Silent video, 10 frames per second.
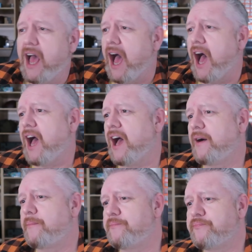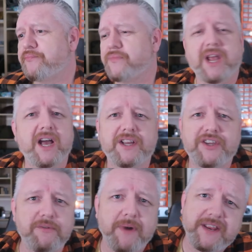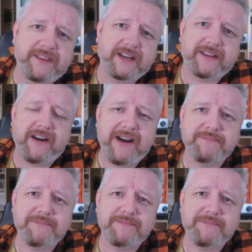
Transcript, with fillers: Um, uh, you might think they're